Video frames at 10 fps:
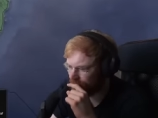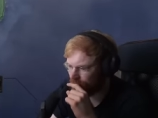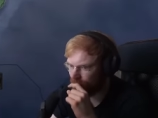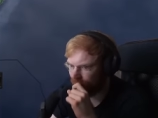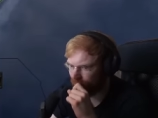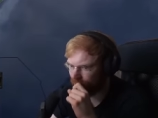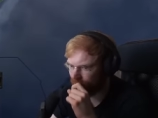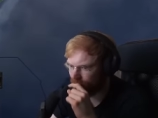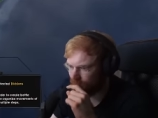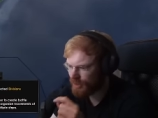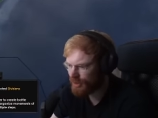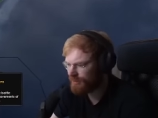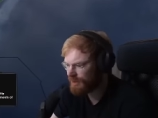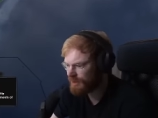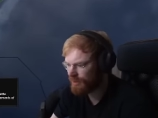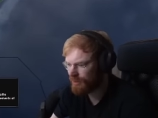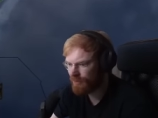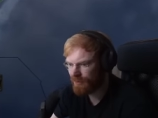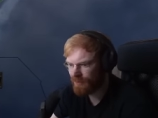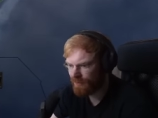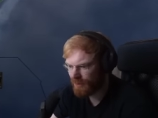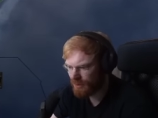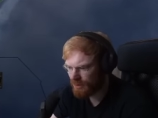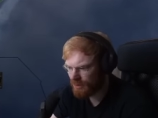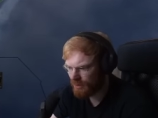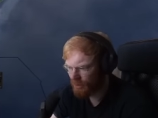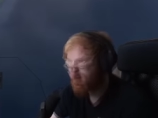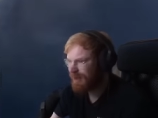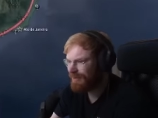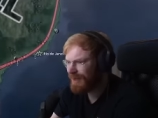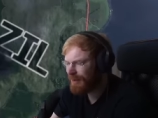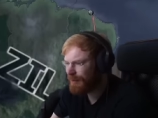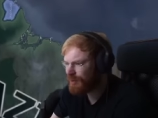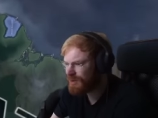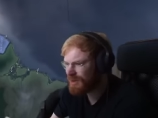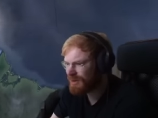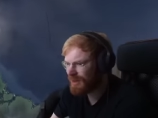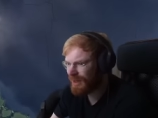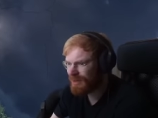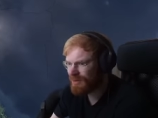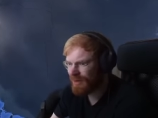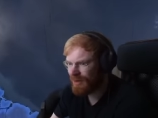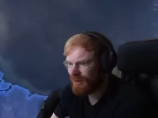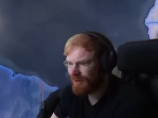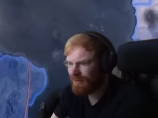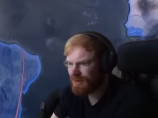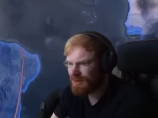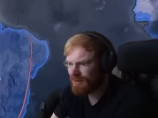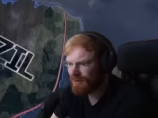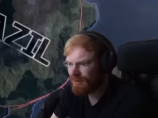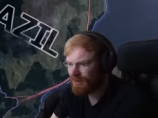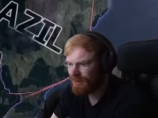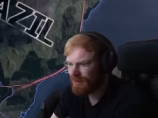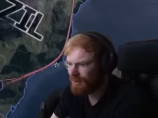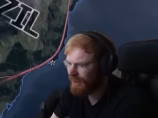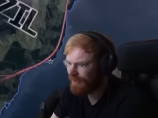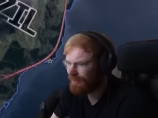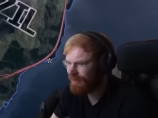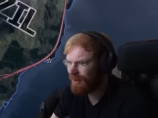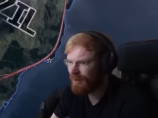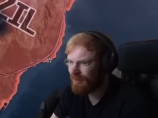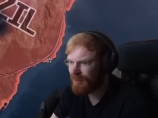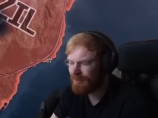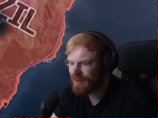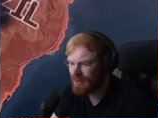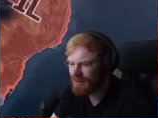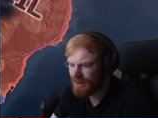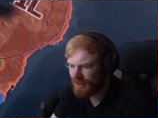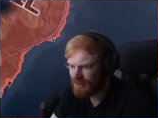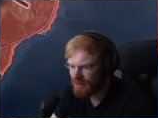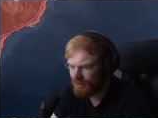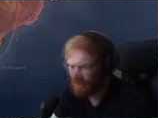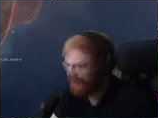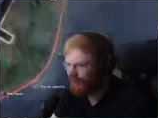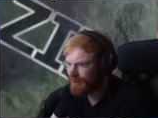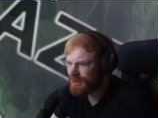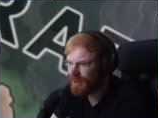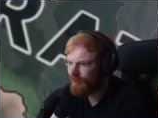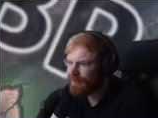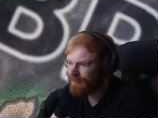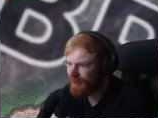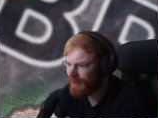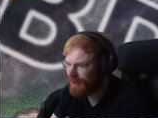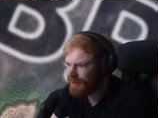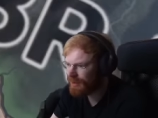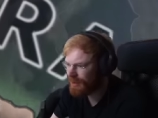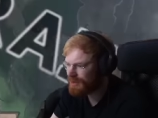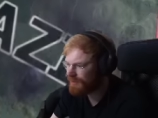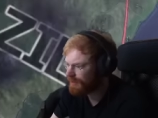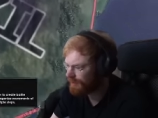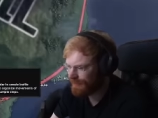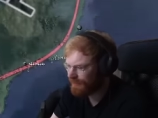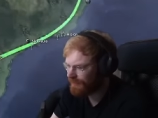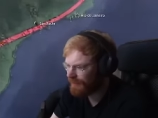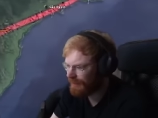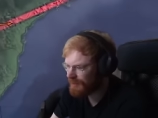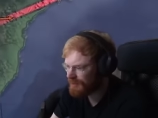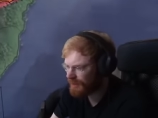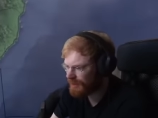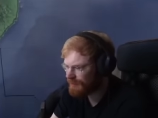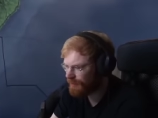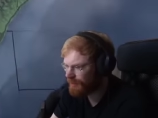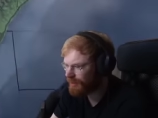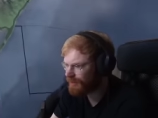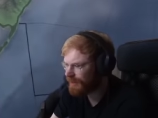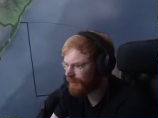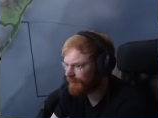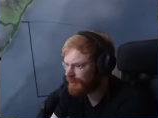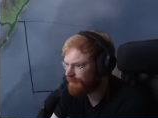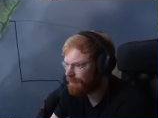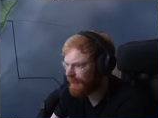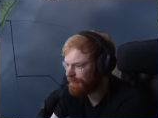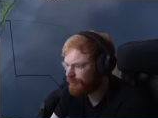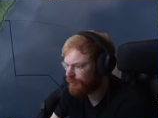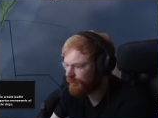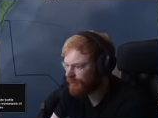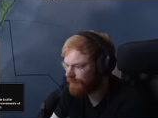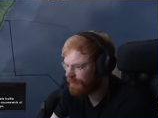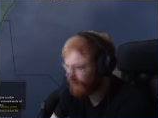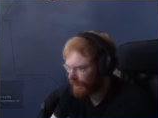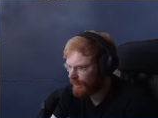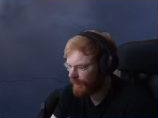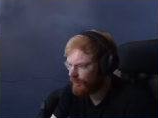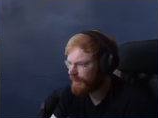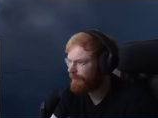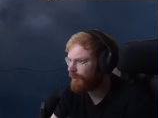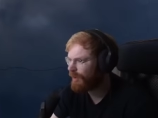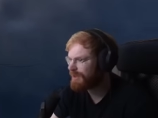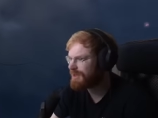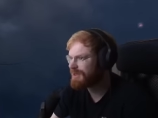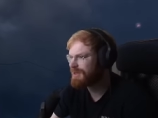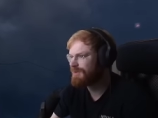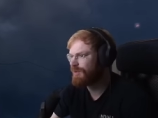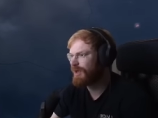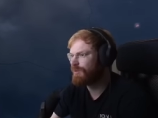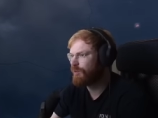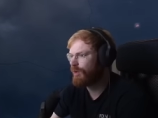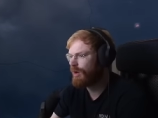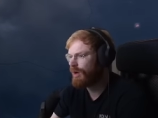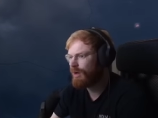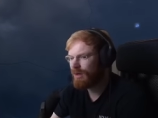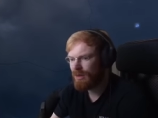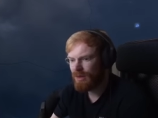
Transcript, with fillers: good ground for a lot of achievements and a lot of good things. I think I'm outproducing the allies on air. I think so. Yeah, fuck. I'm gonna beat this ass. Brazil will be very aggressive here, but it's the Amazonas, man. We're gonna take a bunch of bamboo, bro. Okay, boys. We're at war